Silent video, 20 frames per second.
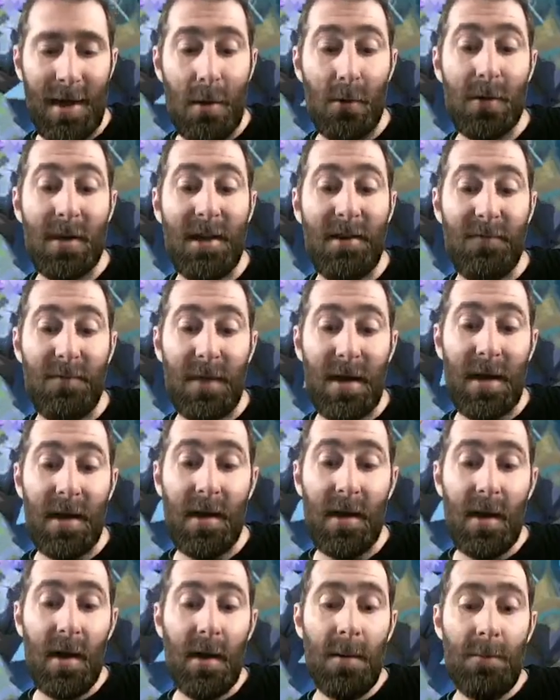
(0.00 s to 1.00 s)
That would give
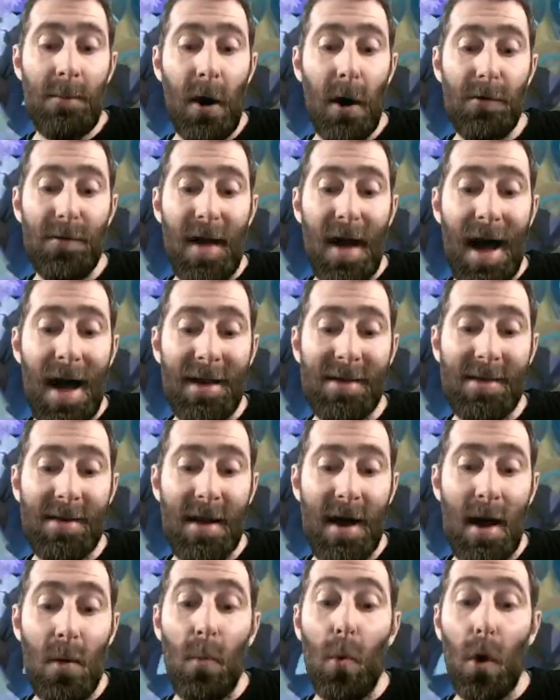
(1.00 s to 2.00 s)
me both
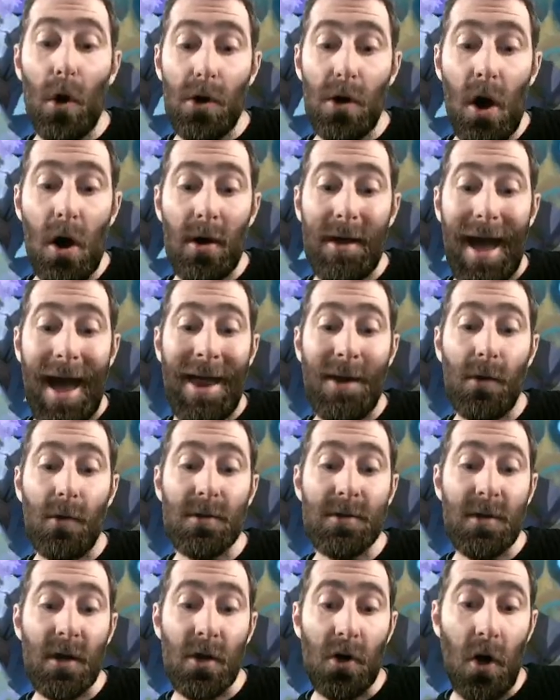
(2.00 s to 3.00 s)
Warlock and
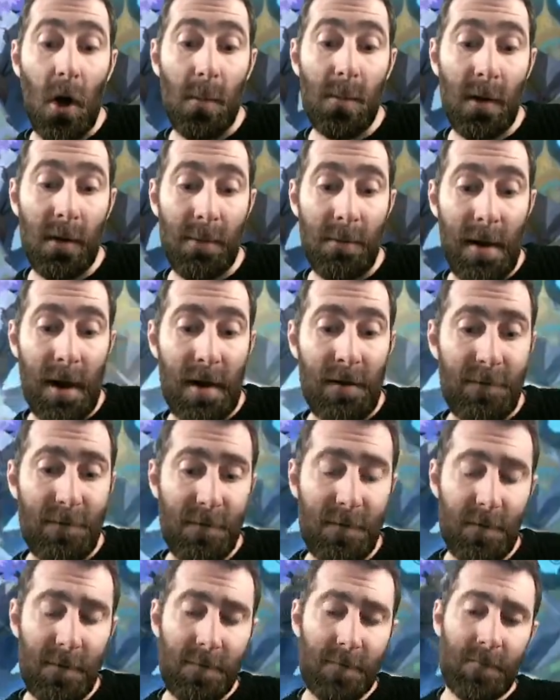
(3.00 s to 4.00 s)
also Goblin
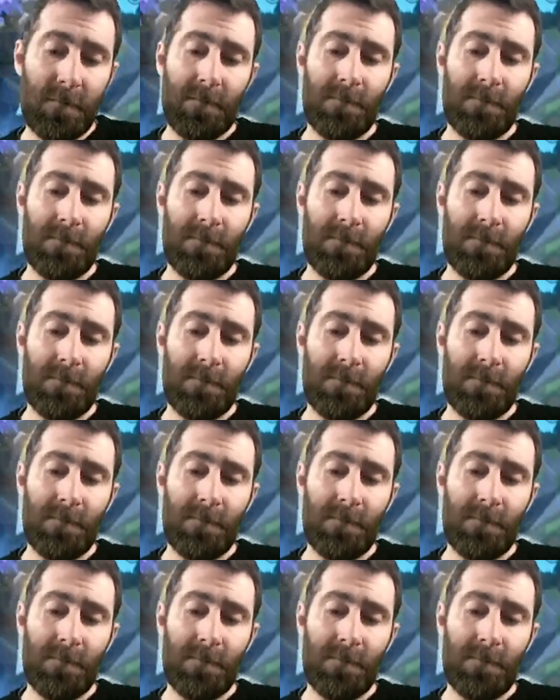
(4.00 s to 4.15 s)
buff.